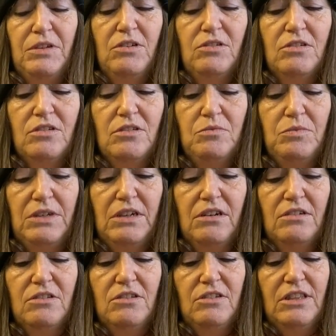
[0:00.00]
because we
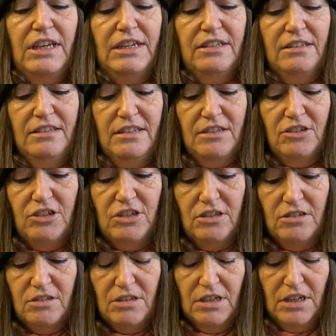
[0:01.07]
can't do that in
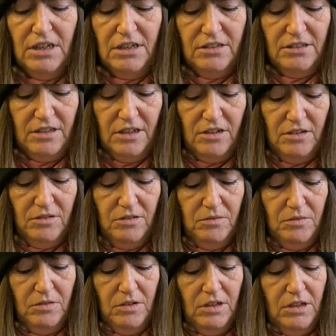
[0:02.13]
situ. So
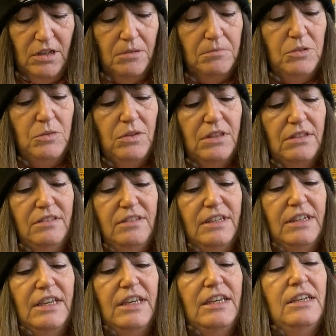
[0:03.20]
it comes with a
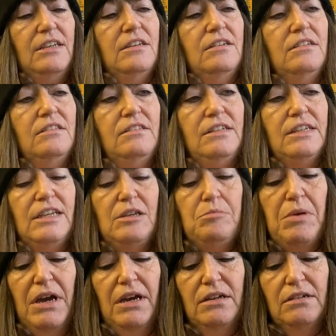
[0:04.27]
sticky
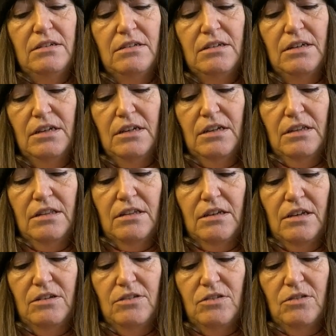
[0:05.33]
pad that
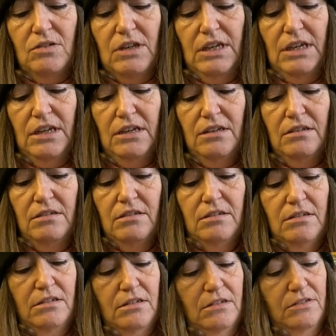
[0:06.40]
goes on here,
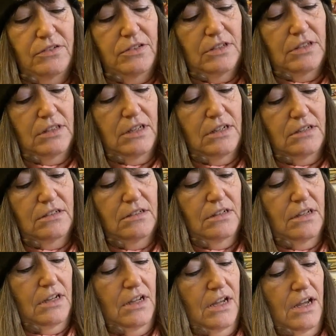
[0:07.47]
see there,
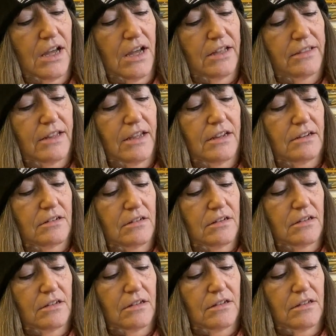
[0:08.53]
and then
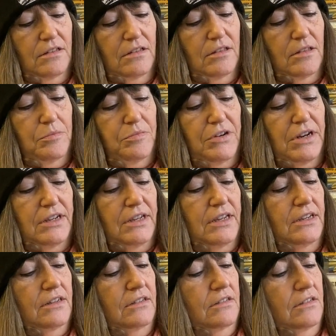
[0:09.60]
the
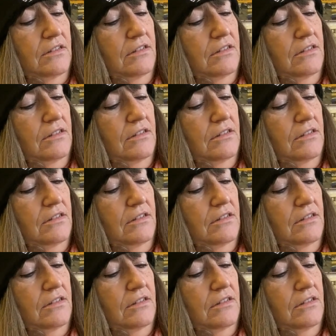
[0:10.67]
bracket,